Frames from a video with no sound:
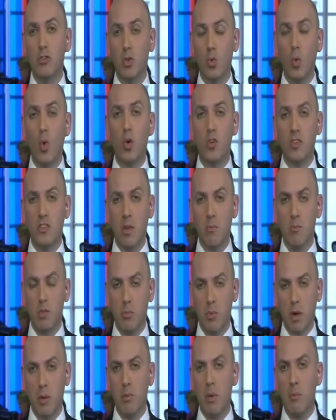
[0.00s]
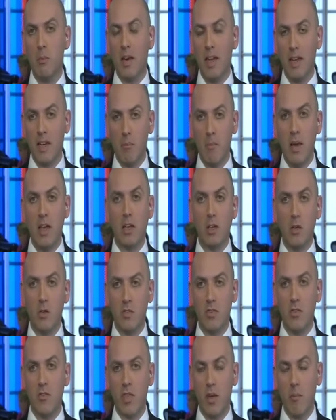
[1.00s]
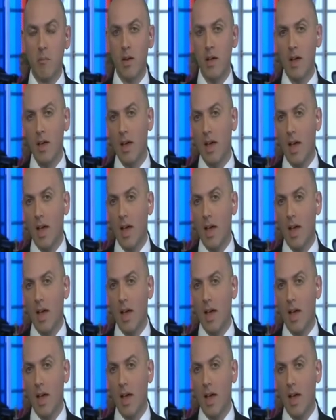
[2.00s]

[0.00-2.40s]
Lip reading: towards them, to bring people in and make use of them.